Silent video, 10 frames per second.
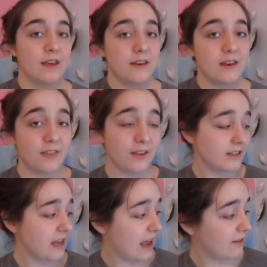Nothing
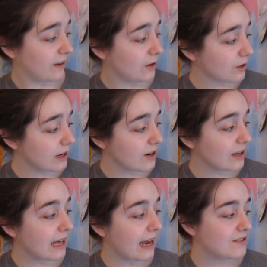to Envy, Ordinary
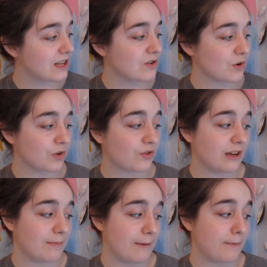Lives in North
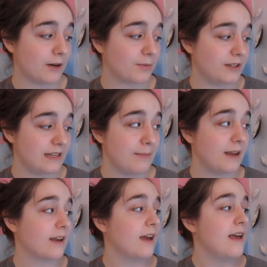Korea by Barbara
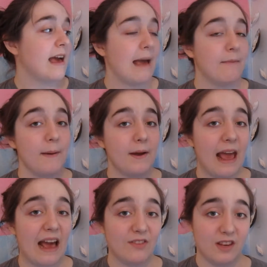Demick. I'm about
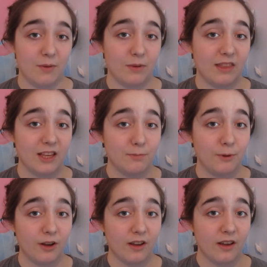half done with this
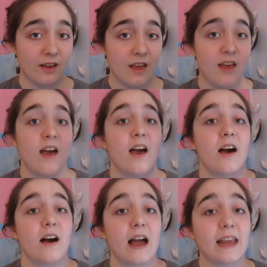book.
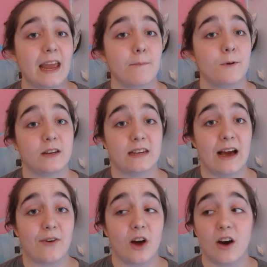I can't put it
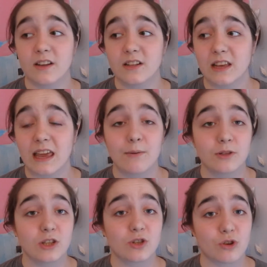down. Honestly, it
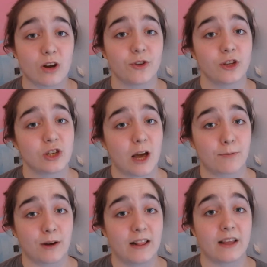was a struggle to
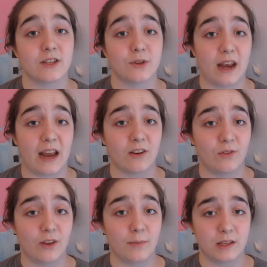stop reading this so that I could
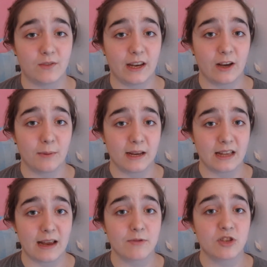film this video because
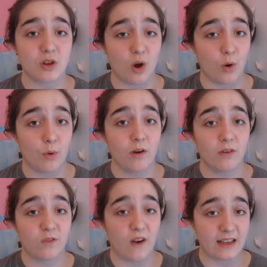I am so
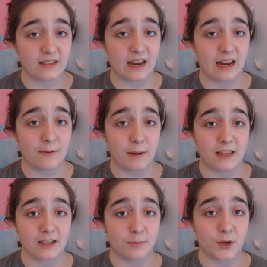fascinated by
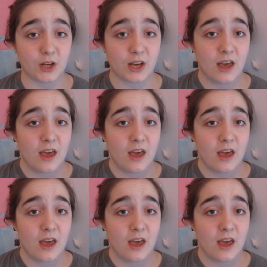this book.